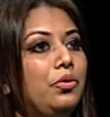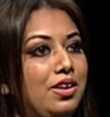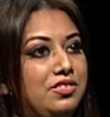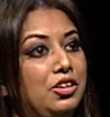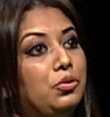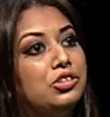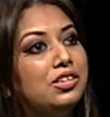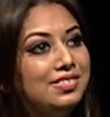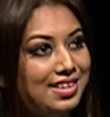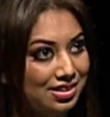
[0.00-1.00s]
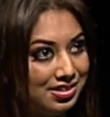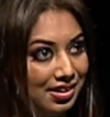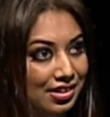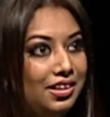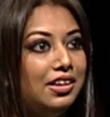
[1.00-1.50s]
correct, Resolution Center.
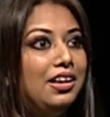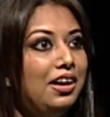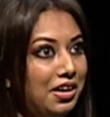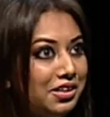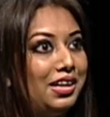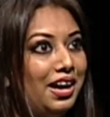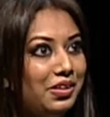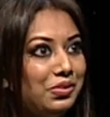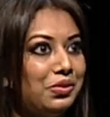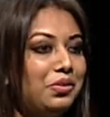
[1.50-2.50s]
Correct. So they don't have to,